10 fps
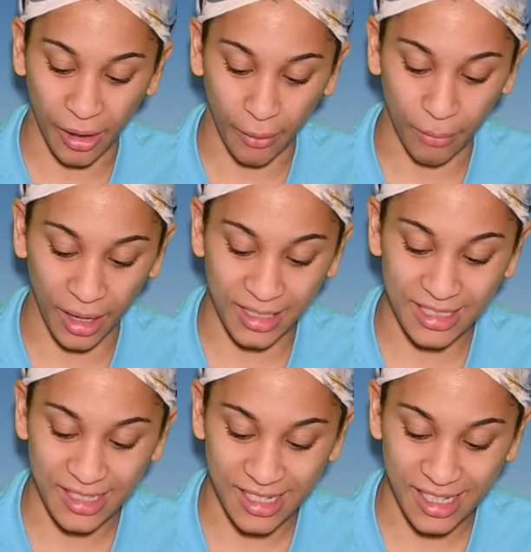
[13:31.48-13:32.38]

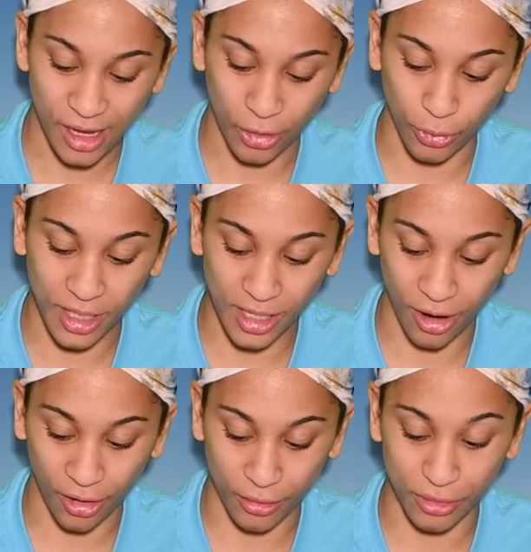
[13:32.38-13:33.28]
But we
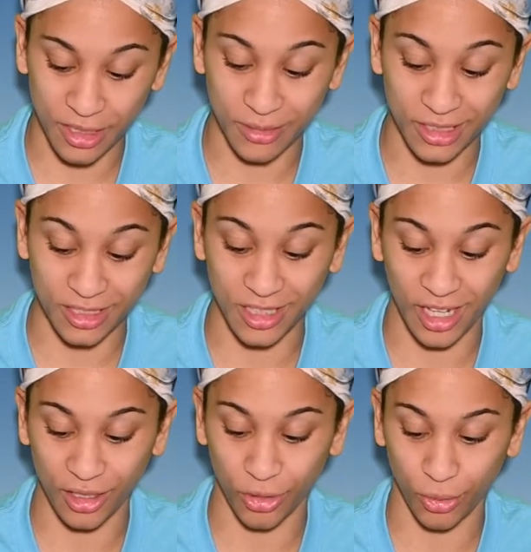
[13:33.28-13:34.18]
are pretty much
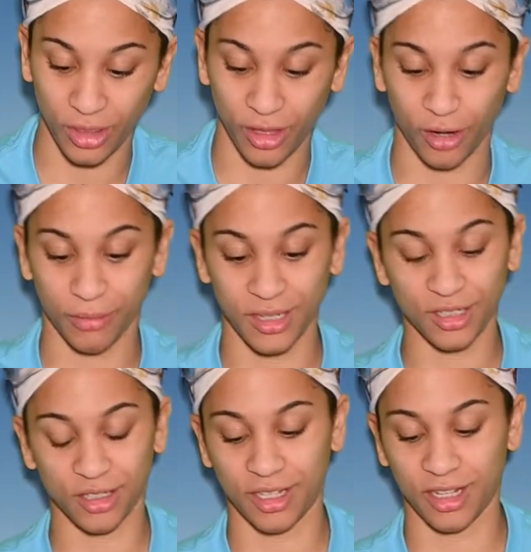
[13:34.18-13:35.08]
done with our
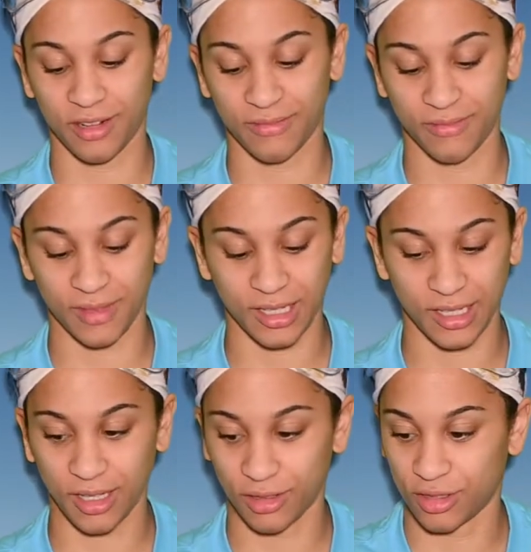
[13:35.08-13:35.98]
picture here.
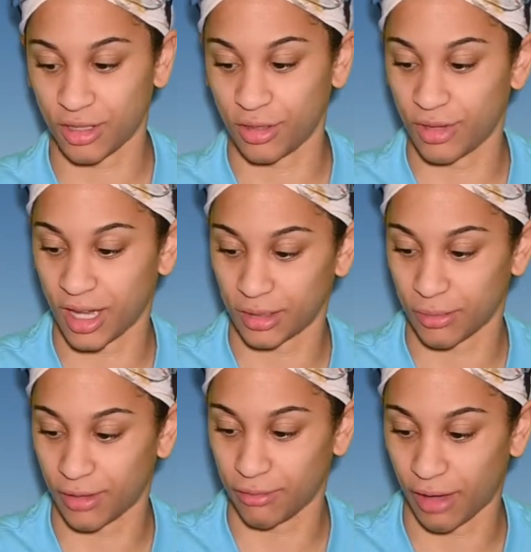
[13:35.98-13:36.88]
I'll show you kind of
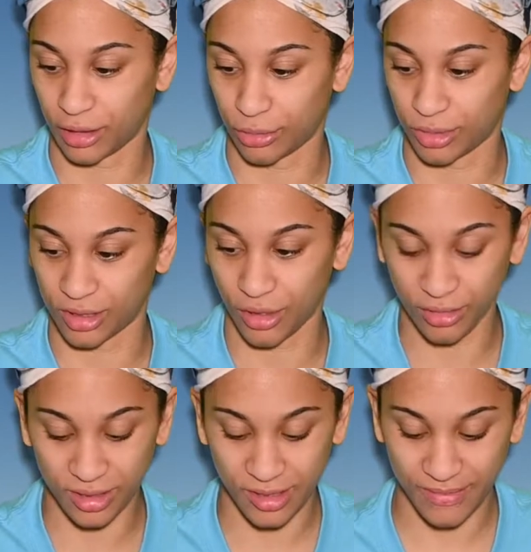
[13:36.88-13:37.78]
my final
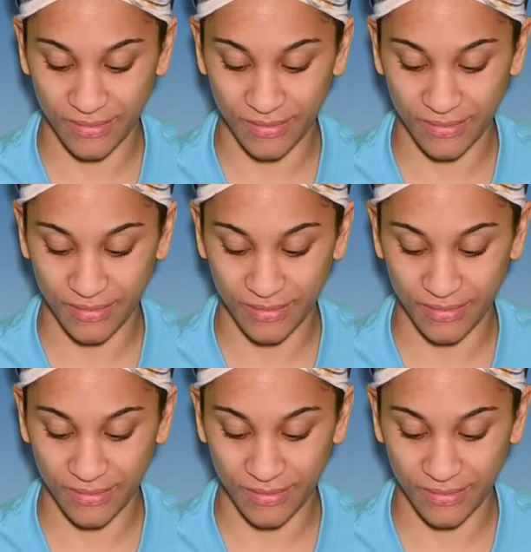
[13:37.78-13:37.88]
result.